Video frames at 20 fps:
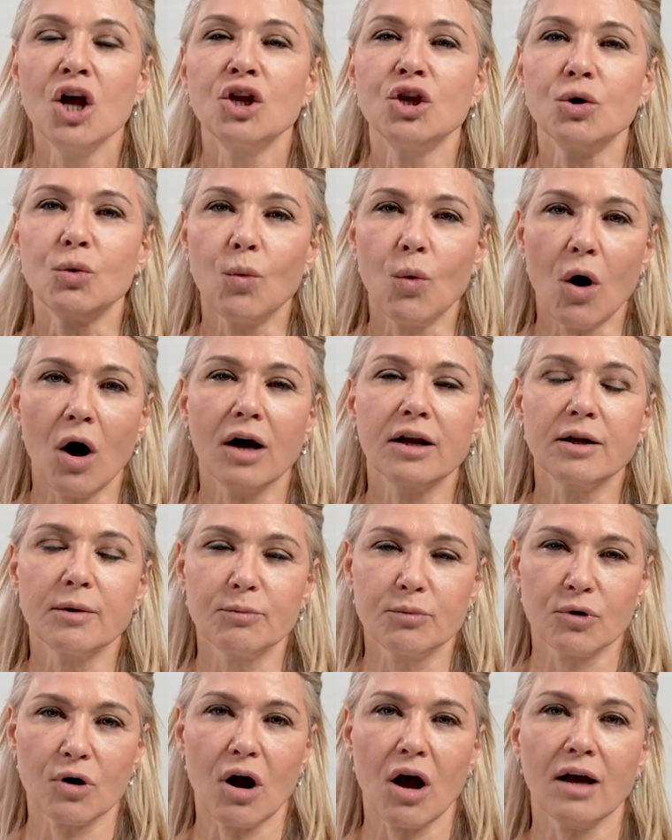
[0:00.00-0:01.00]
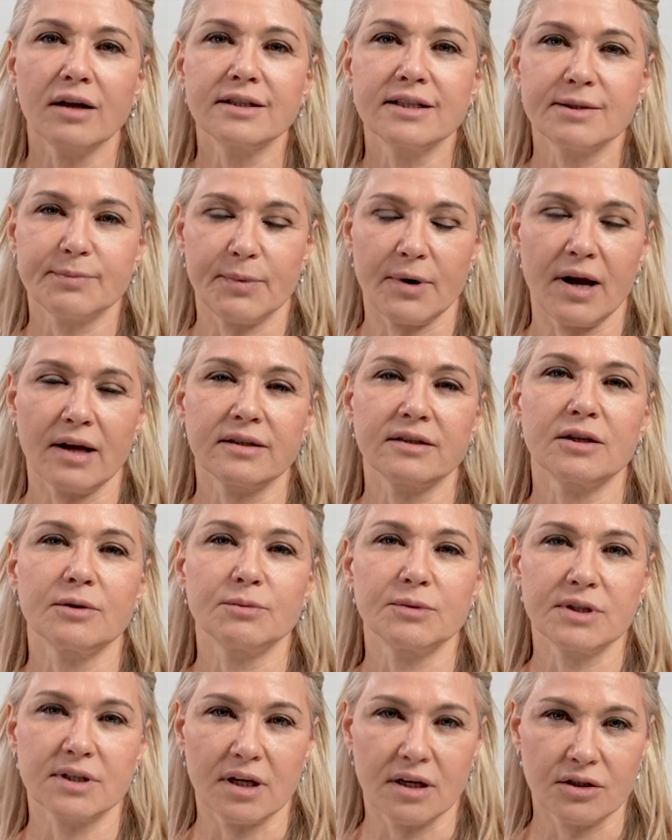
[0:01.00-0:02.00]
You want a broad
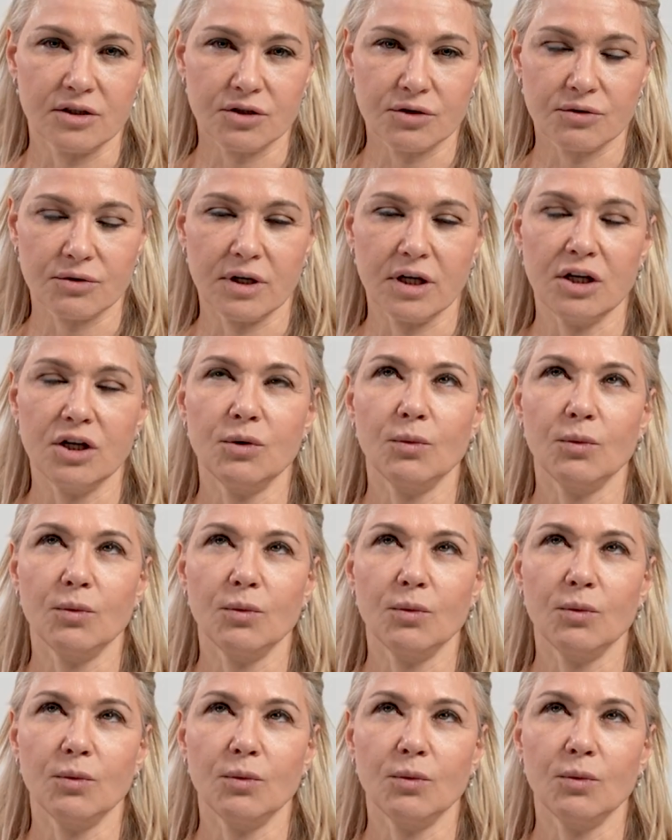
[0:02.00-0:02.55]
spectrum sunscreen.